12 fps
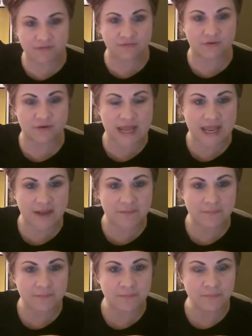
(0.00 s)
of your day.
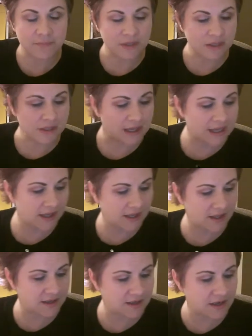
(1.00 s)

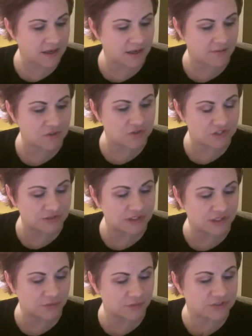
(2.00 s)
And you still
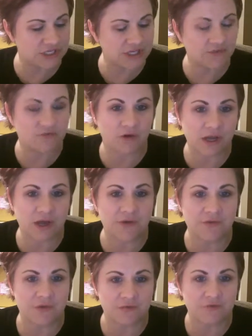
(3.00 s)
need a routine for your
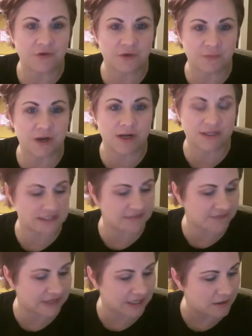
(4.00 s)
health and for your
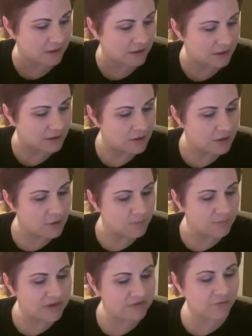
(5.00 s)
productivity.
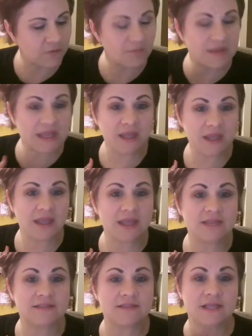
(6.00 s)
But for me,
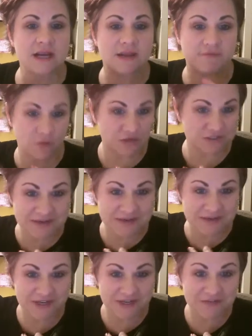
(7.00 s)
it's that I force
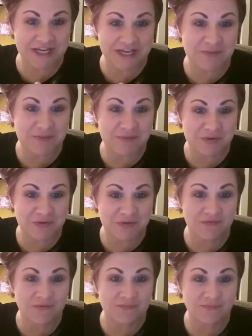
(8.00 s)
myself to get up and move.
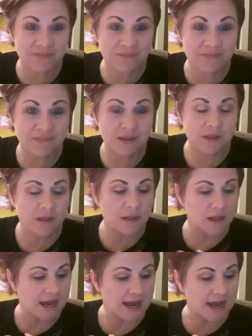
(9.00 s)

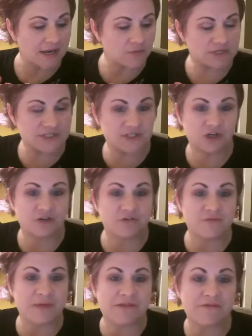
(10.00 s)
I reserve
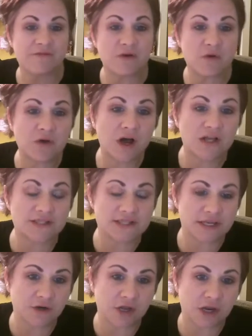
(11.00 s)
my phone calls
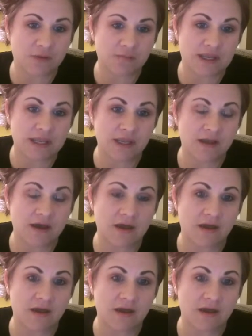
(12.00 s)
that are going to be,